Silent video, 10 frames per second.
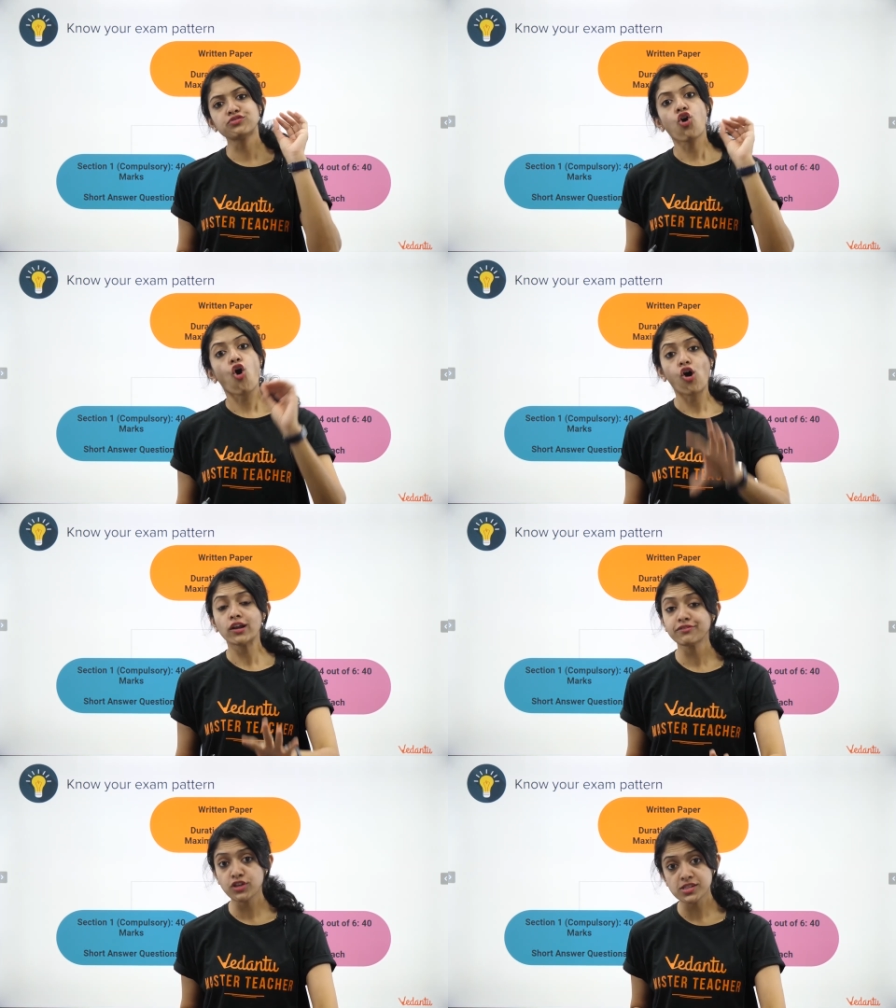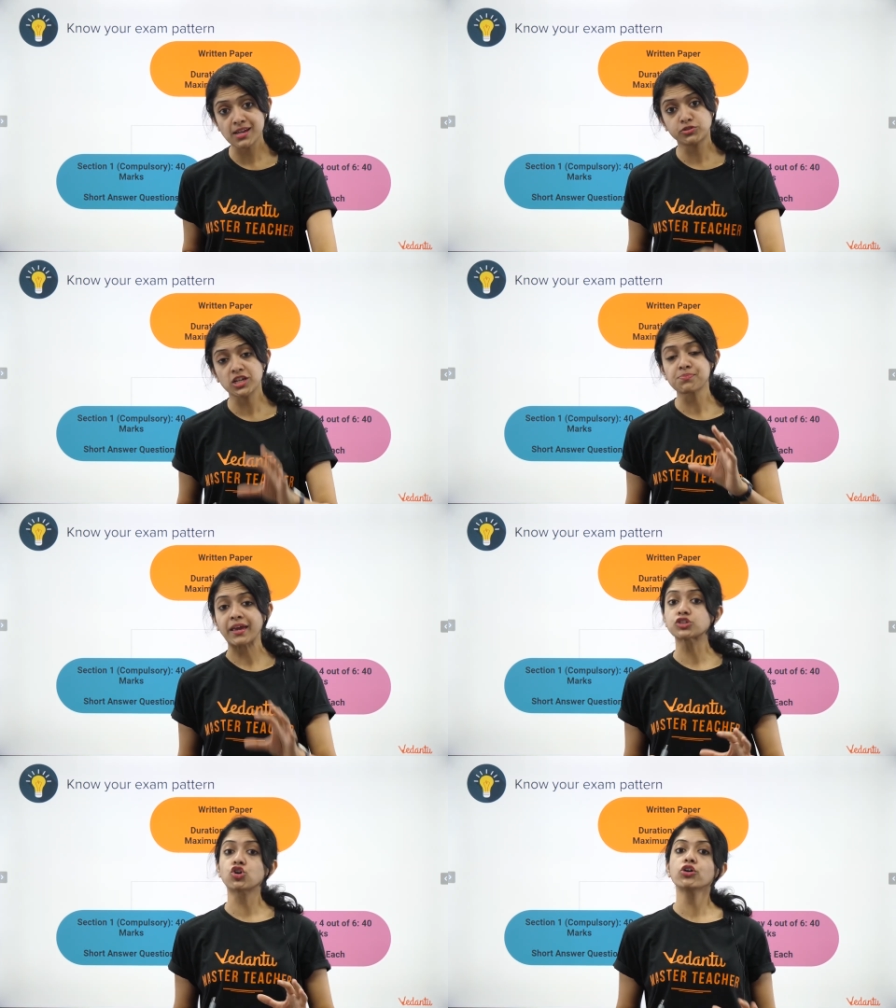for all of your subjects,
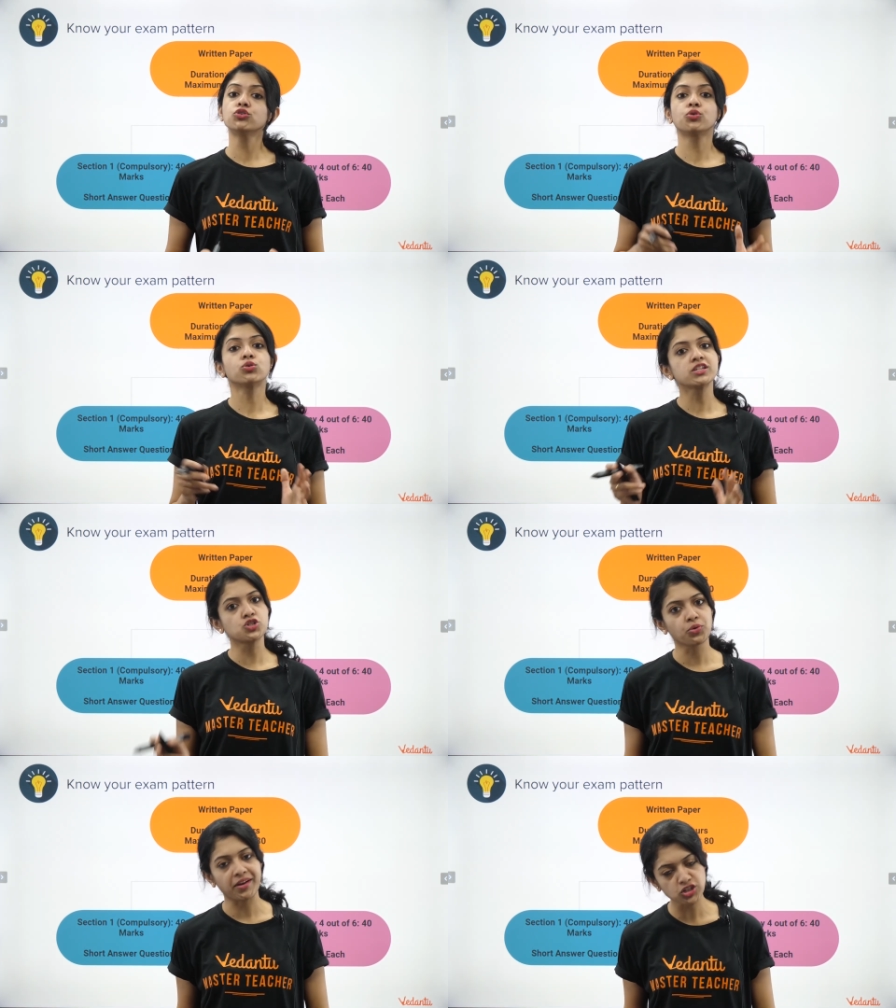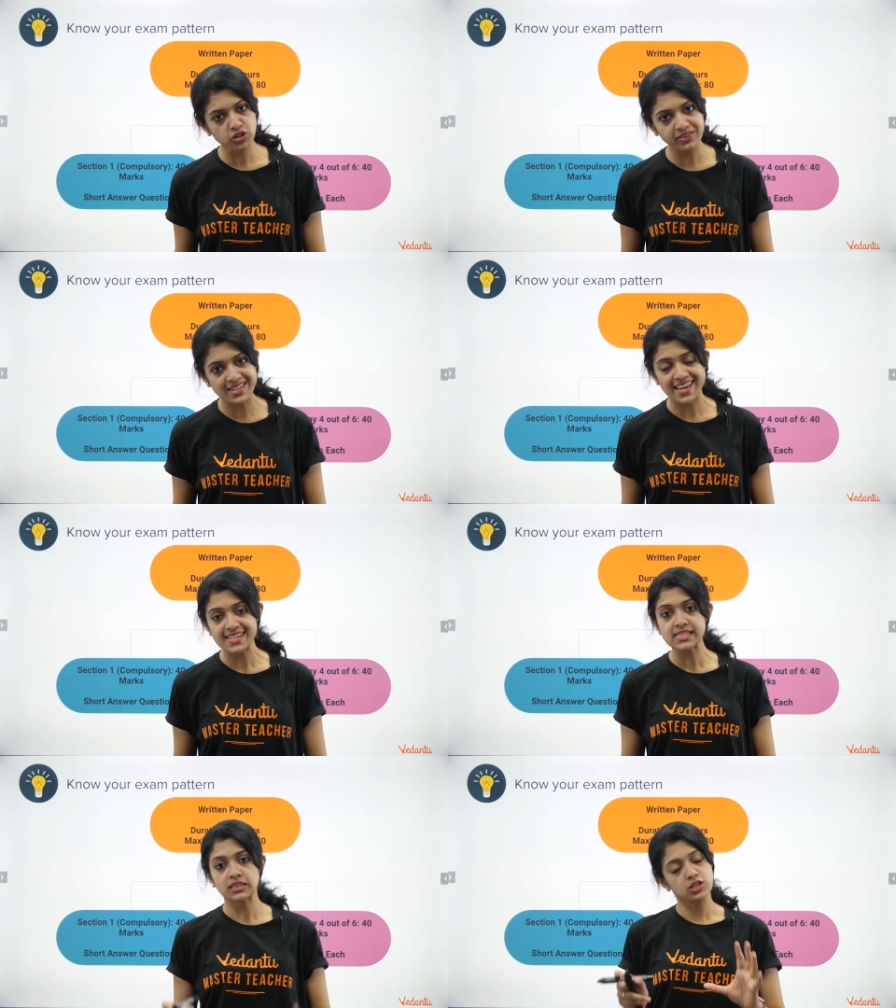make sure you know the duration of the
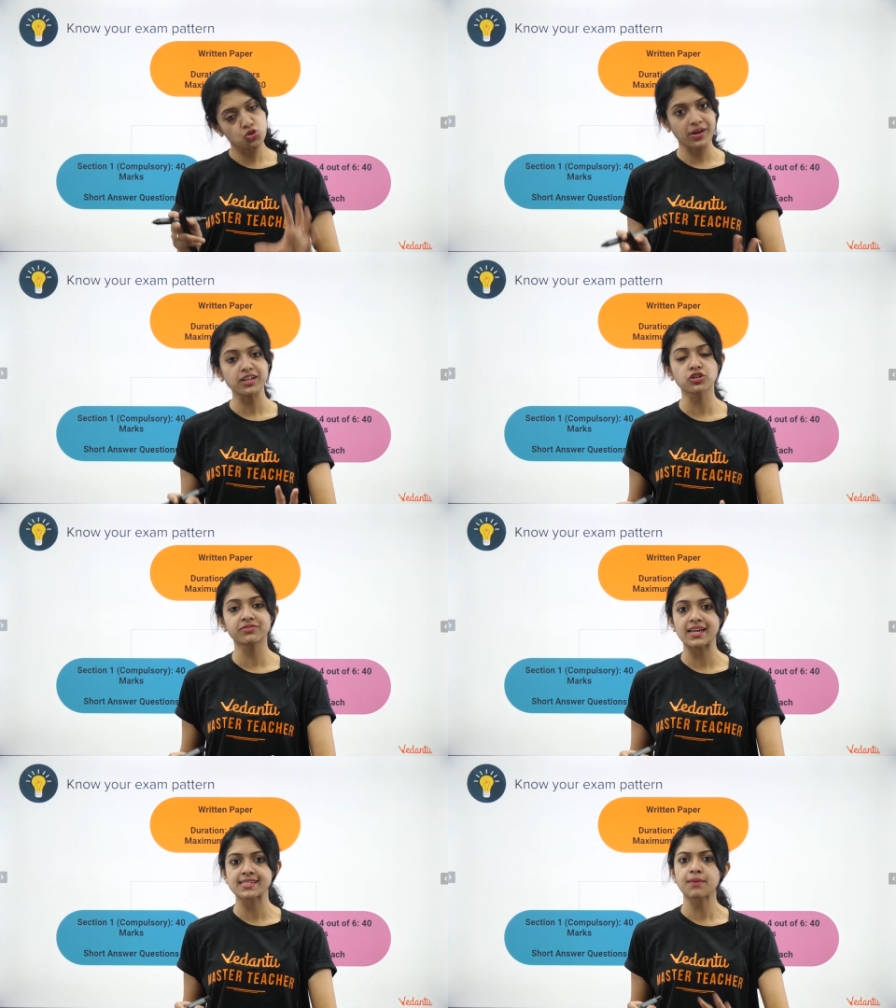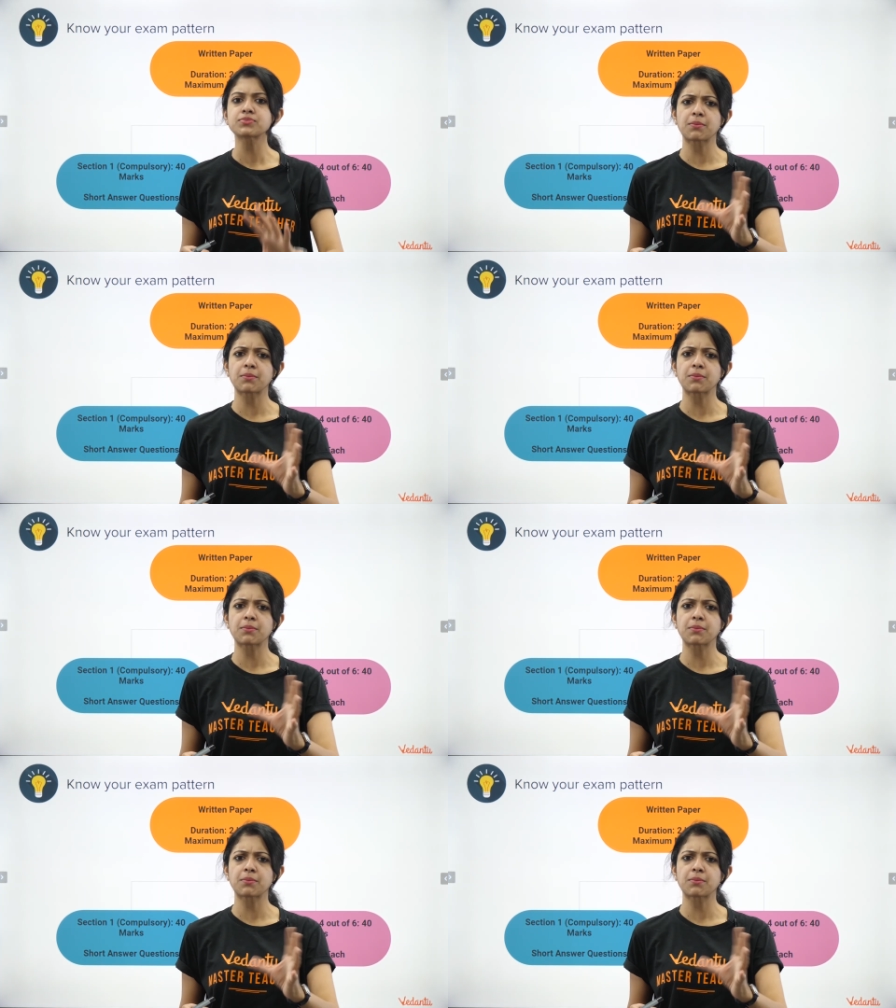test, the duration of the exam.